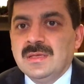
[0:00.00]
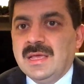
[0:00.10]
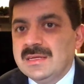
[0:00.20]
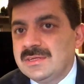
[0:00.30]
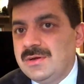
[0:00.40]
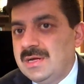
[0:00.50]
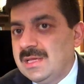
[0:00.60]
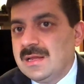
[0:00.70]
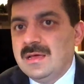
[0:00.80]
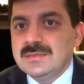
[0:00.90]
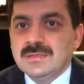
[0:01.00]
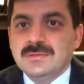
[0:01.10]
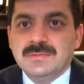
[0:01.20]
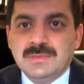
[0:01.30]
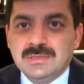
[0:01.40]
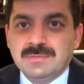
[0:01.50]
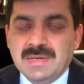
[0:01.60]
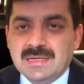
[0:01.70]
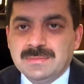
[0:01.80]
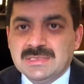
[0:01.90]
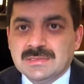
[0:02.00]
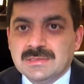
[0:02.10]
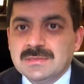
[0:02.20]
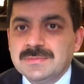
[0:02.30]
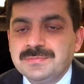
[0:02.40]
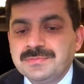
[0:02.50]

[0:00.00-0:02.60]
and create a class out of these parameters.